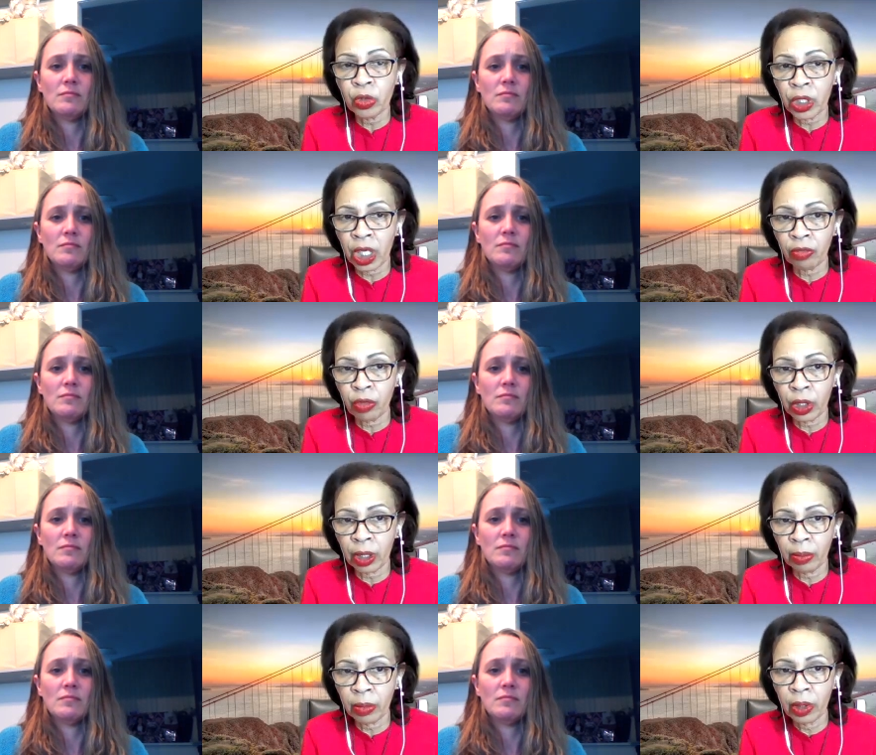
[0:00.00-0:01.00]
Speaker 1: to care for
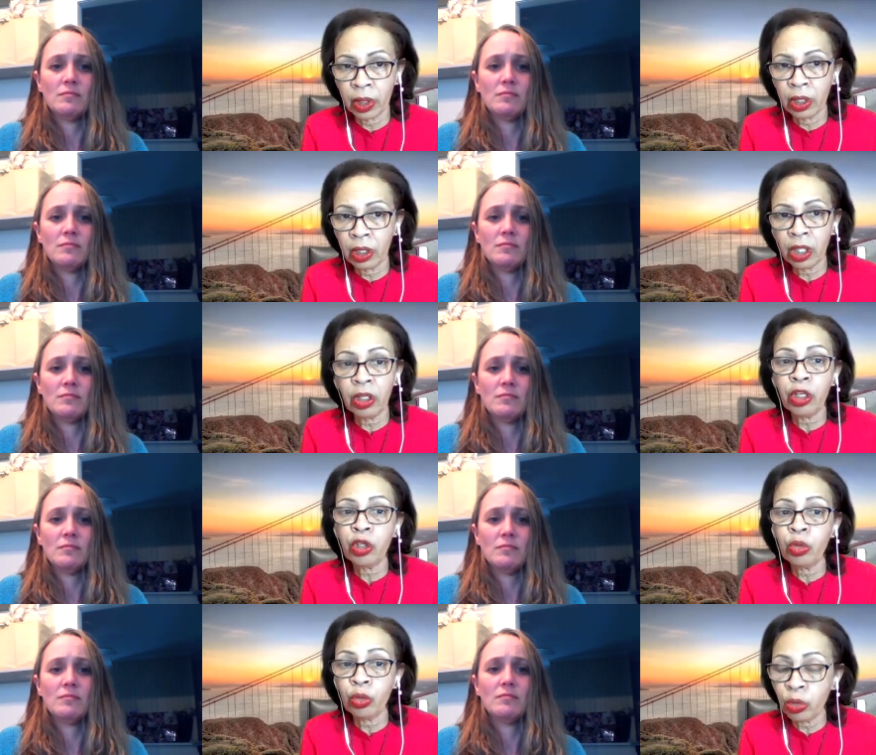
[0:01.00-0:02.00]
them. Either
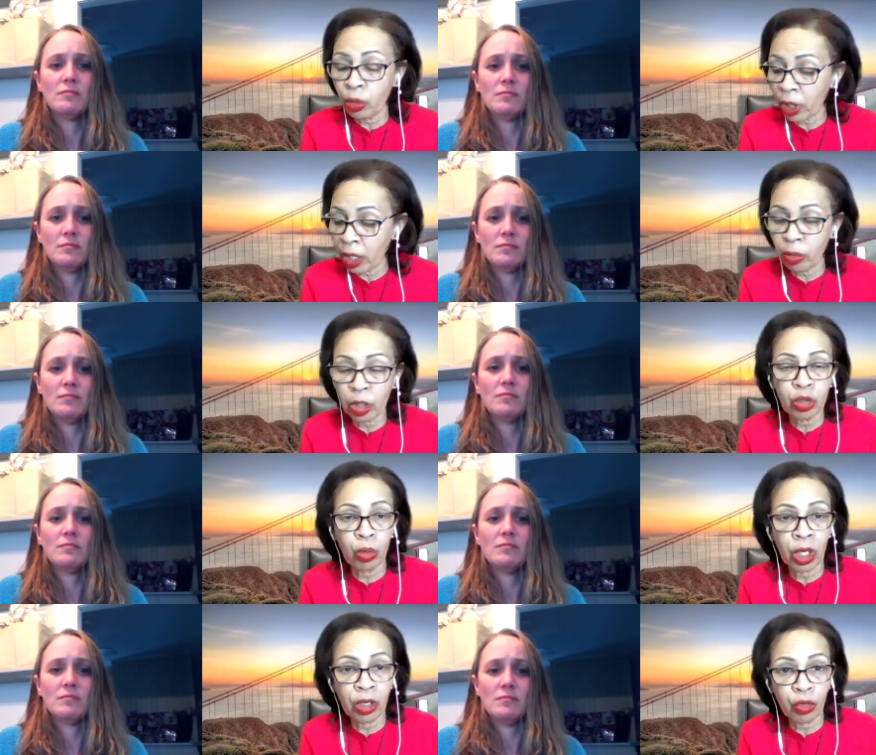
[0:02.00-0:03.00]
you, you're able to
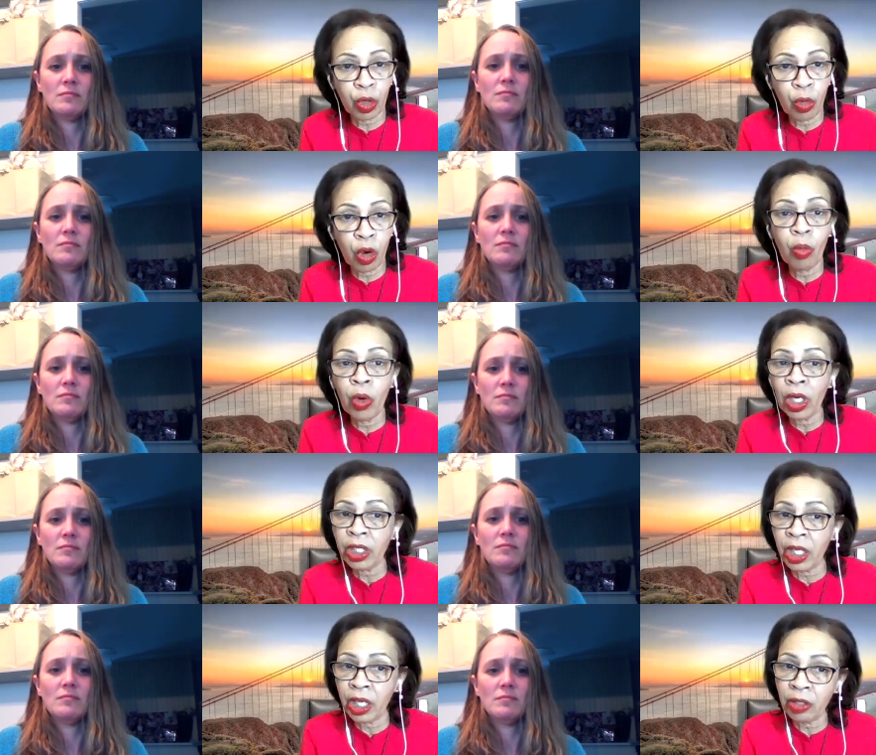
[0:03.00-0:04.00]
work from home while
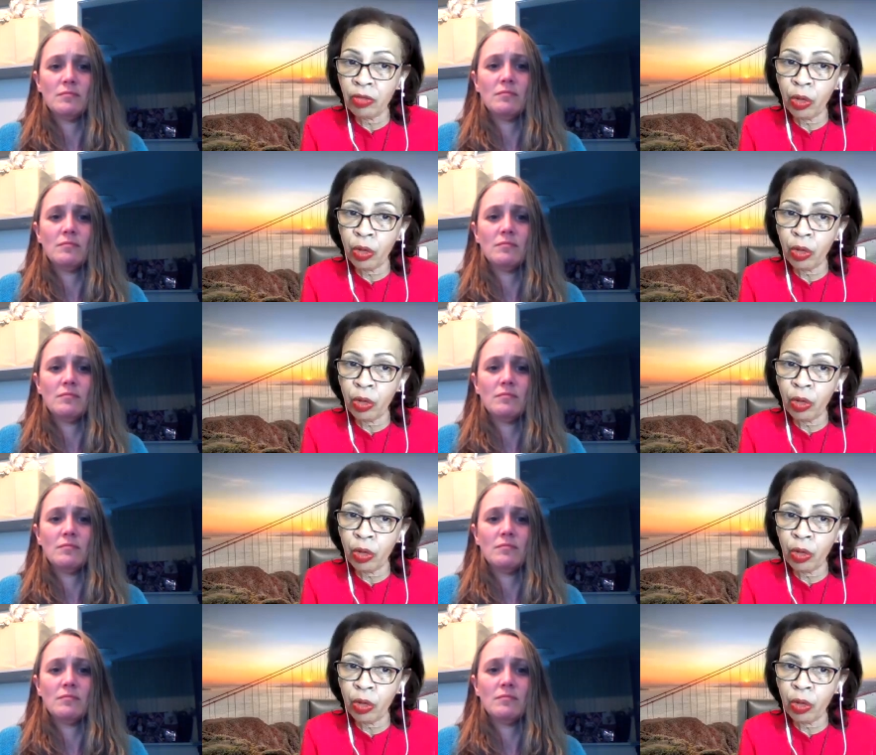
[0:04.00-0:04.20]
caring